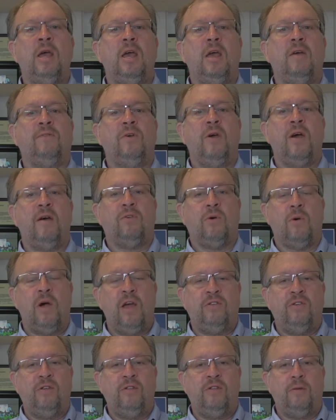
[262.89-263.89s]
If you have
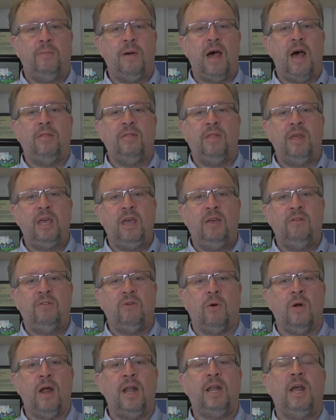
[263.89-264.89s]
questions about these
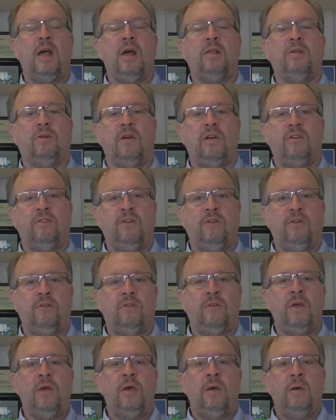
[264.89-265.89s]
or any other issues,